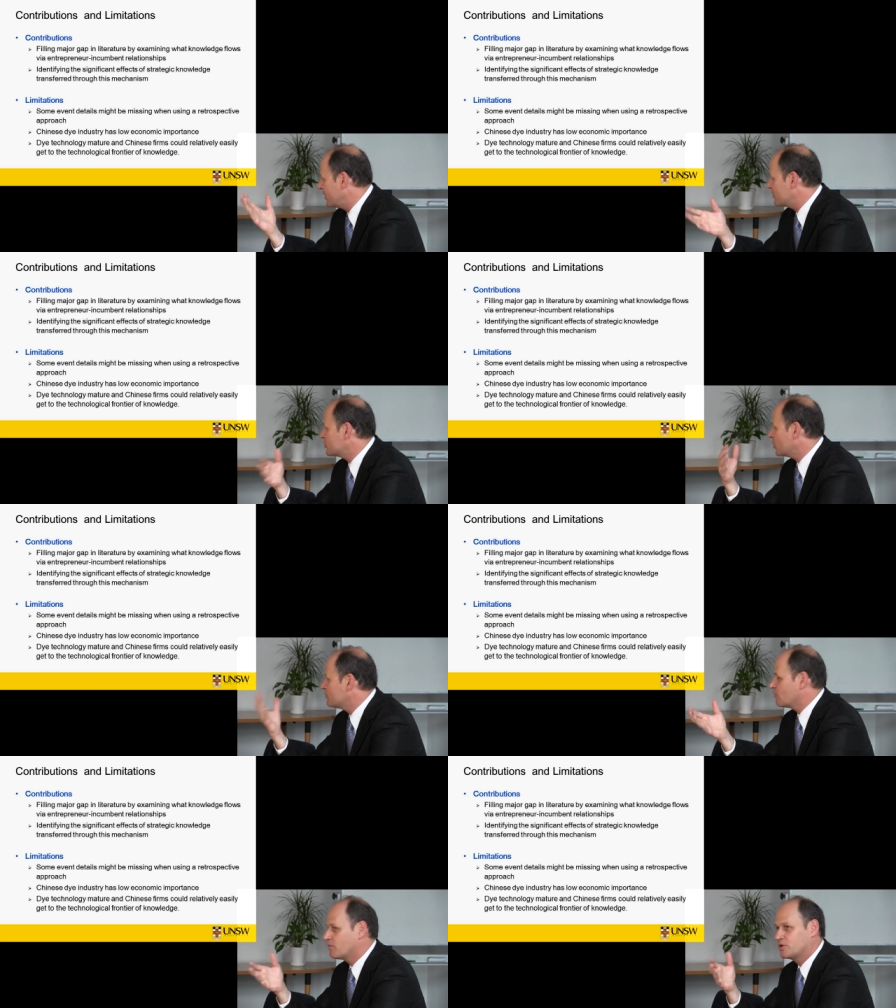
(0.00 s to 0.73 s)
but in
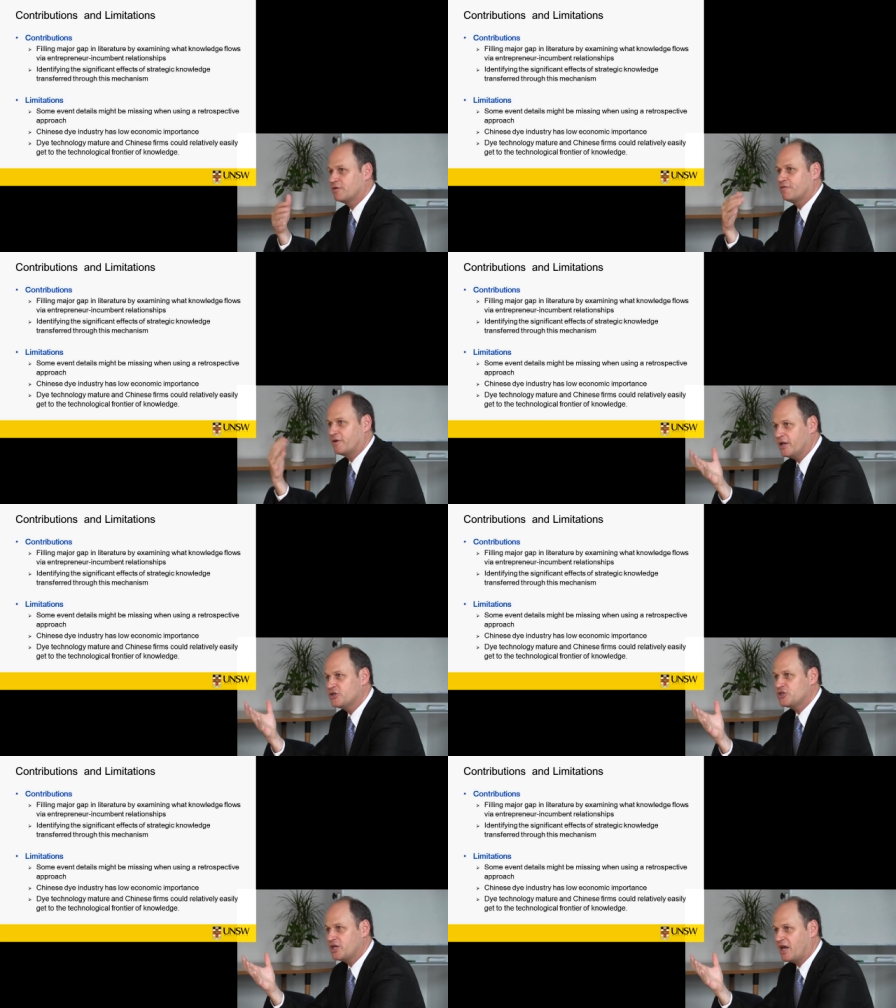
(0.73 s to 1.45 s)
terms of what
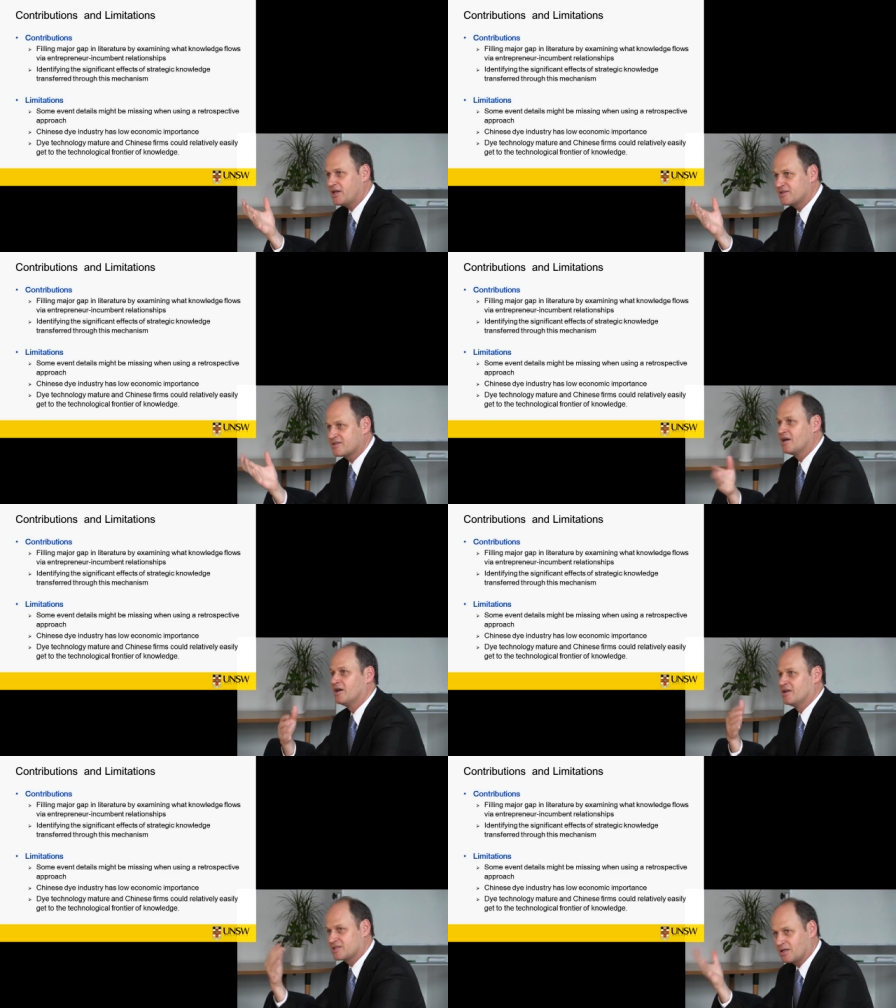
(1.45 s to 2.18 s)
differentiates
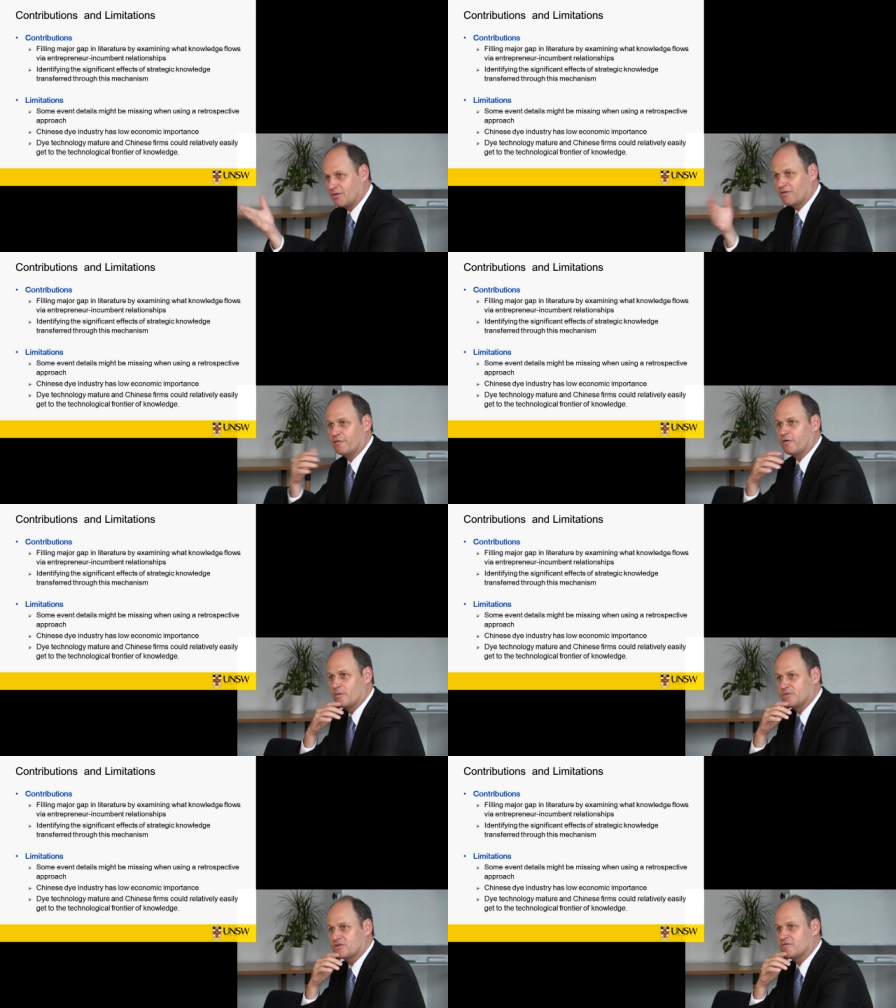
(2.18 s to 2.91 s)
some of the
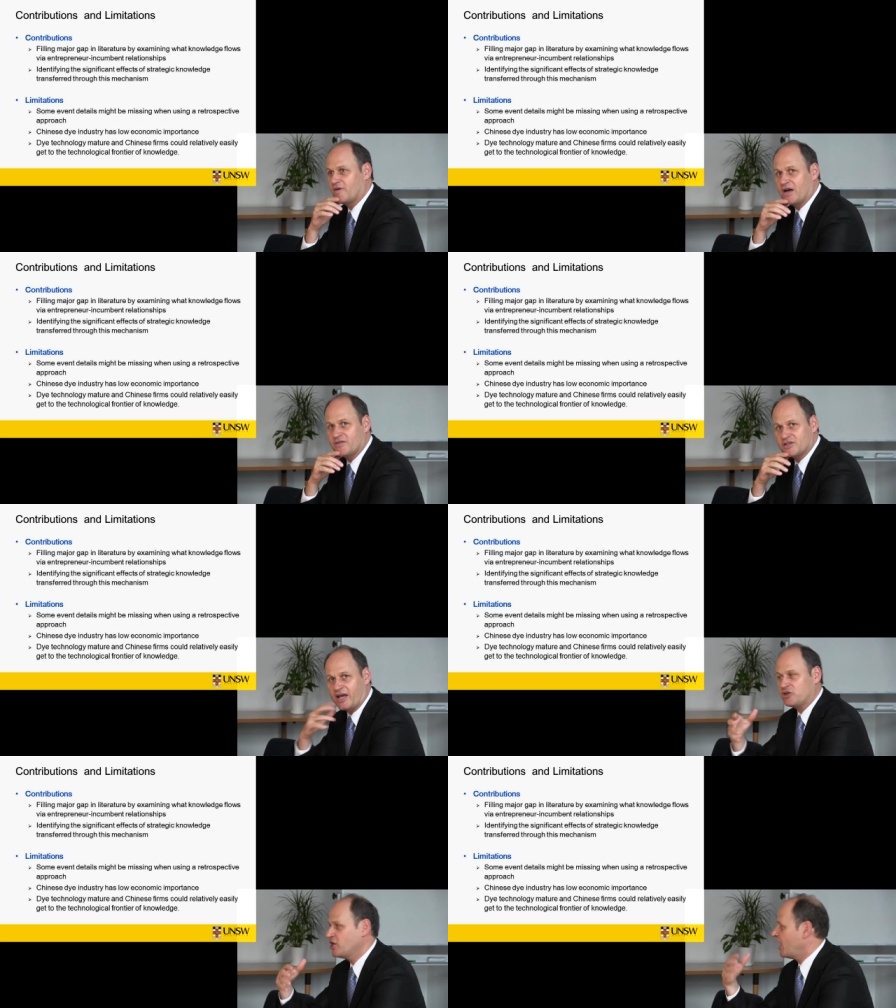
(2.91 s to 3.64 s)
firms that survive
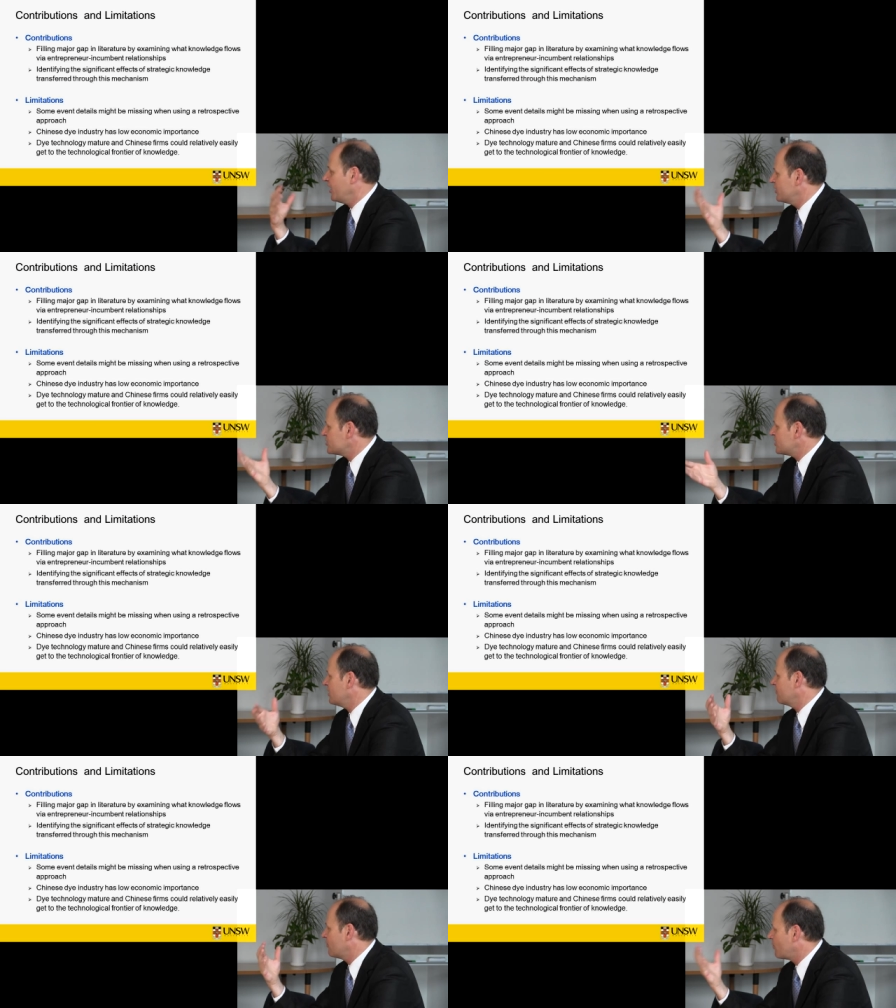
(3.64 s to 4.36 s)
is actually
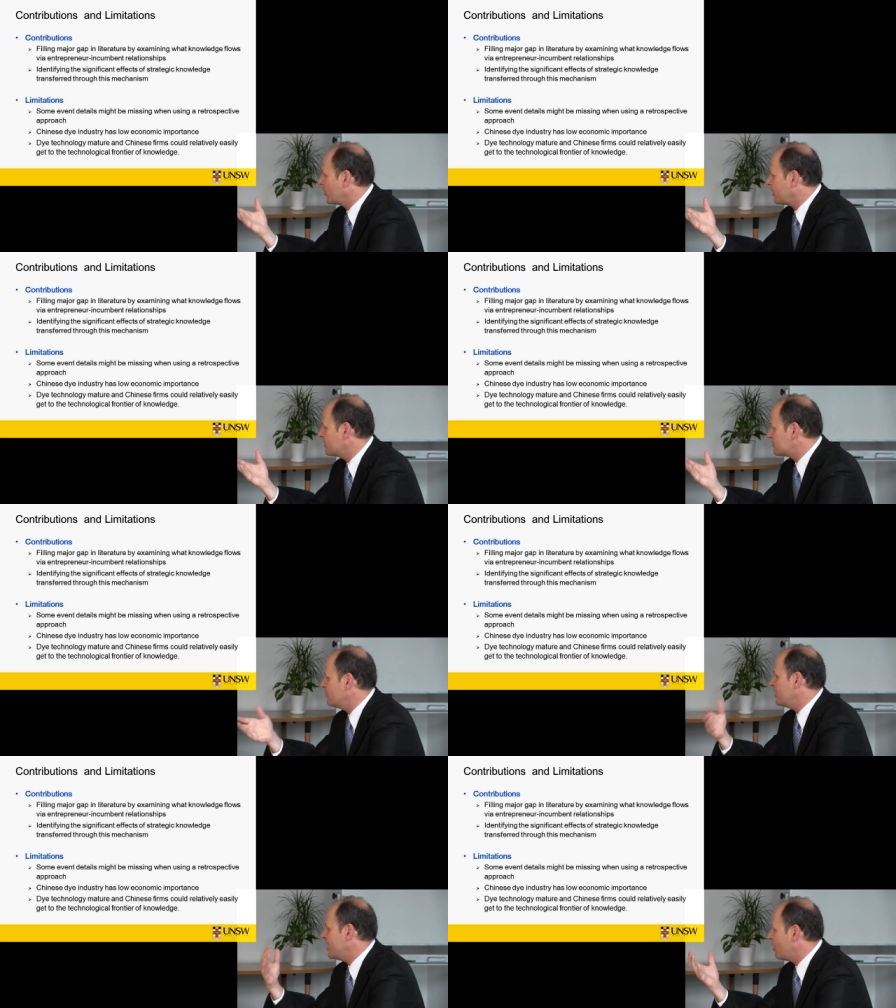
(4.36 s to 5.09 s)
understanding of the markets,
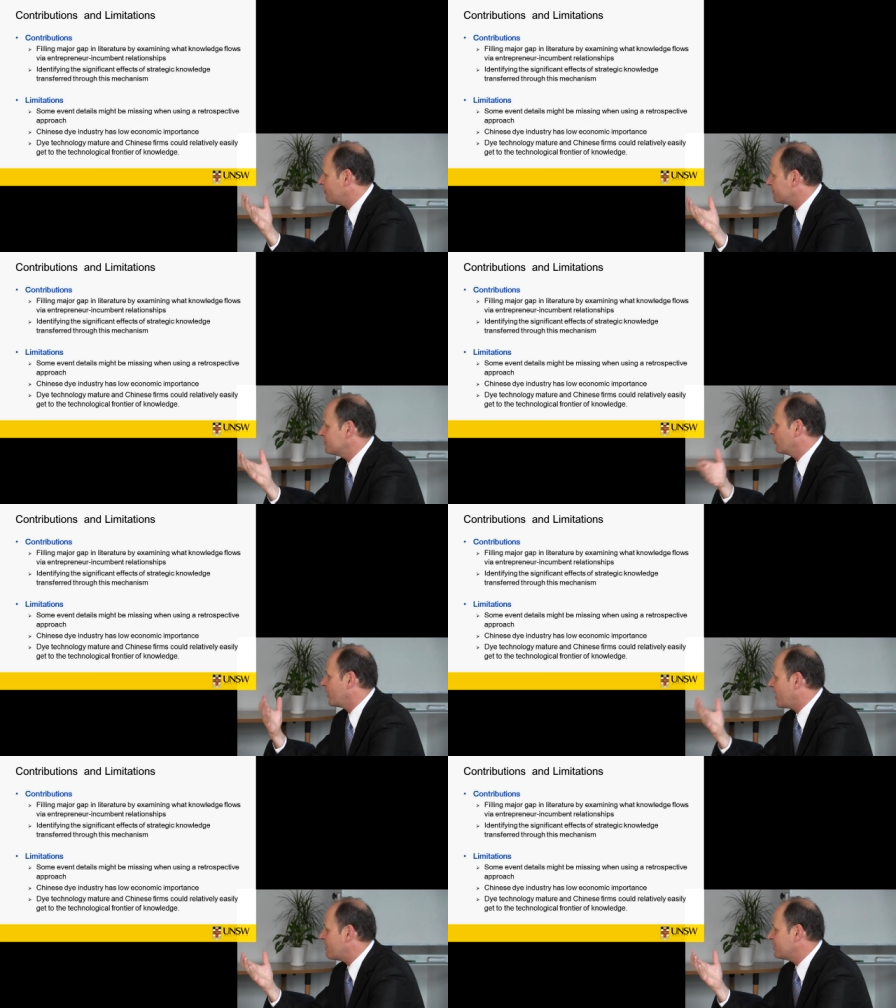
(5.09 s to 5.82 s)
and they often
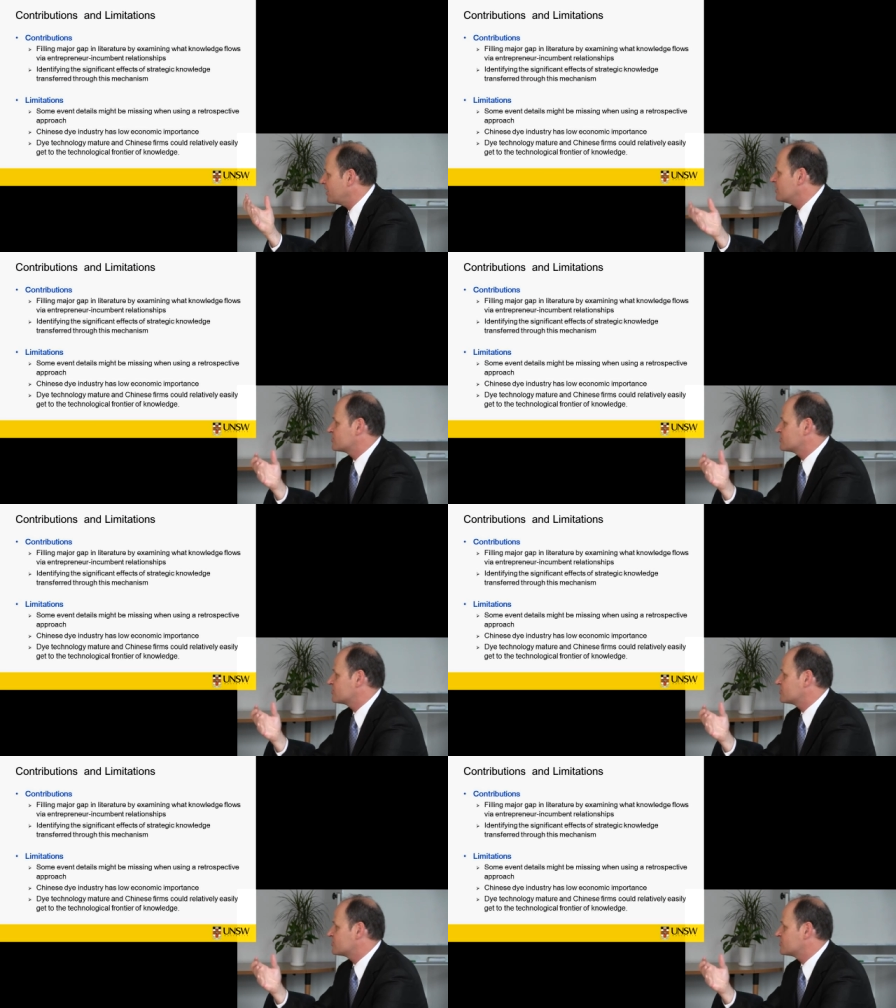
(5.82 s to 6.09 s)
don't have that.